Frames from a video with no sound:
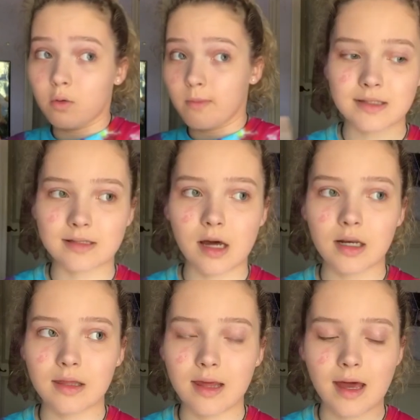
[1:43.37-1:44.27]
my, it's not
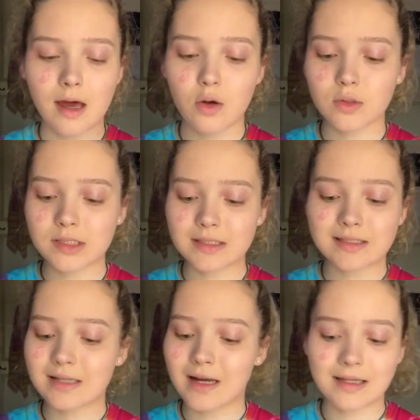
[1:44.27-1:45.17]
in the house,
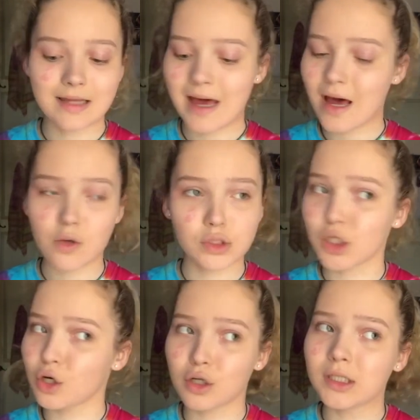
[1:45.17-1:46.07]
it's not in the house,
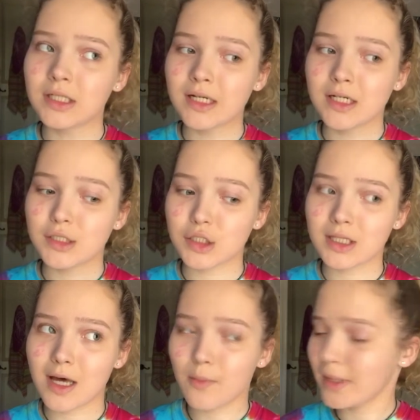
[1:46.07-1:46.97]
girl.
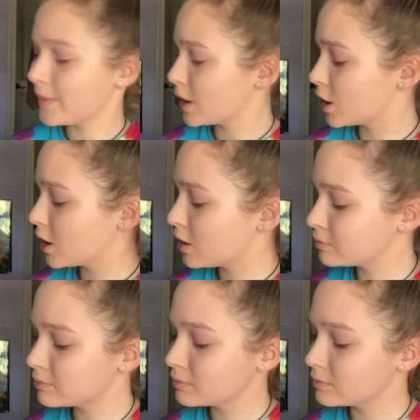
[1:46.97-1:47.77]
Chill out, baby girl.